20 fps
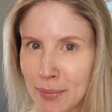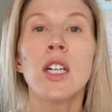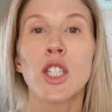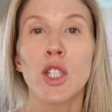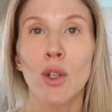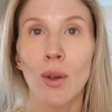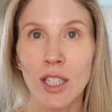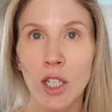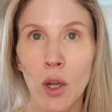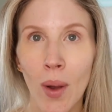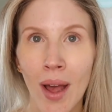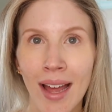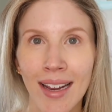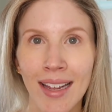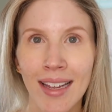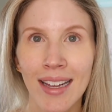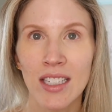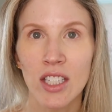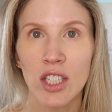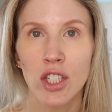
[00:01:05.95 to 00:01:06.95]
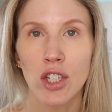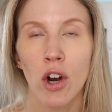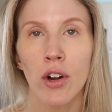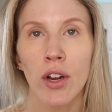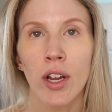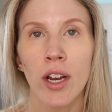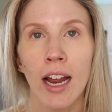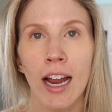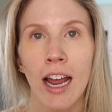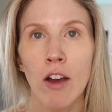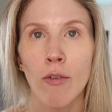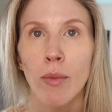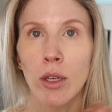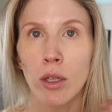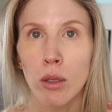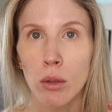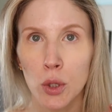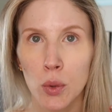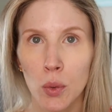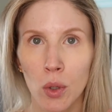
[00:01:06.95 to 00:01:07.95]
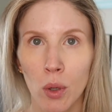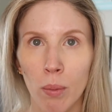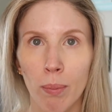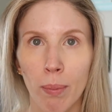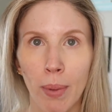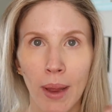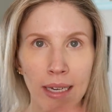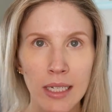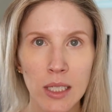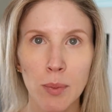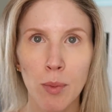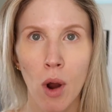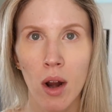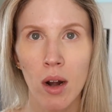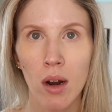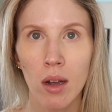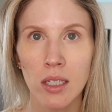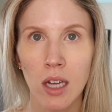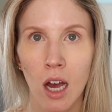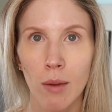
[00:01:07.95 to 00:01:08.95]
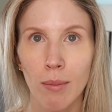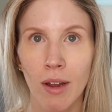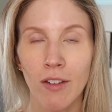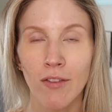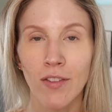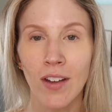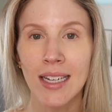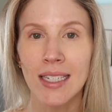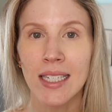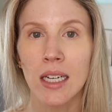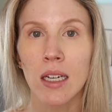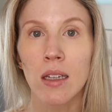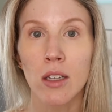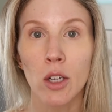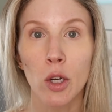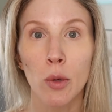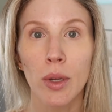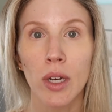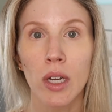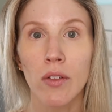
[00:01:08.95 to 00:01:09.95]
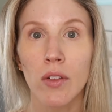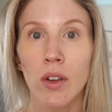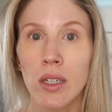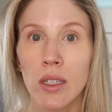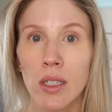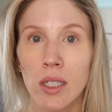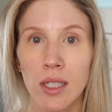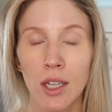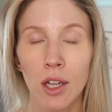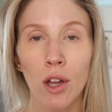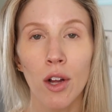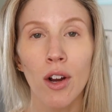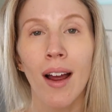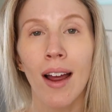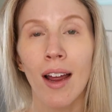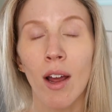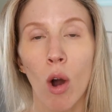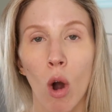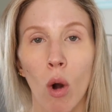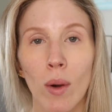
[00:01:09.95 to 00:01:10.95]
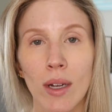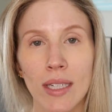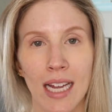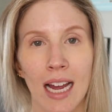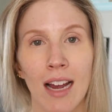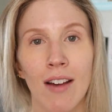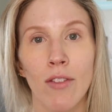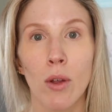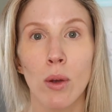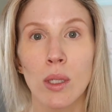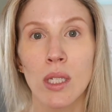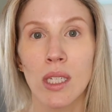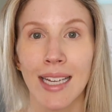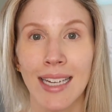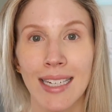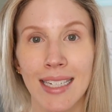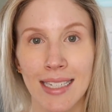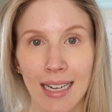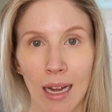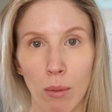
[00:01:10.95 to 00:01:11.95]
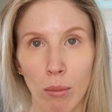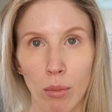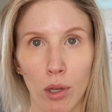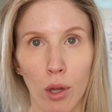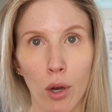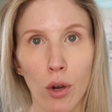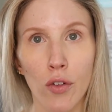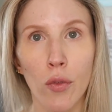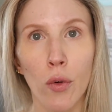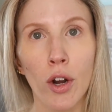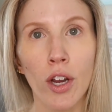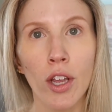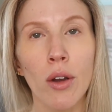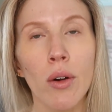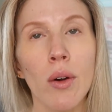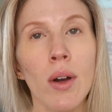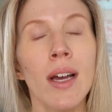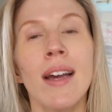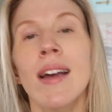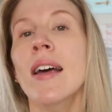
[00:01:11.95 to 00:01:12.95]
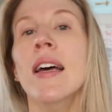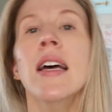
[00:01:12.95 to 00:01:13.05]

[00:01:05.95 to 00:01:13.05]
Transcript: So let's go ahead and get started. I have my usual base products on my face and a little bit of concealer. I always have those linked down below for you.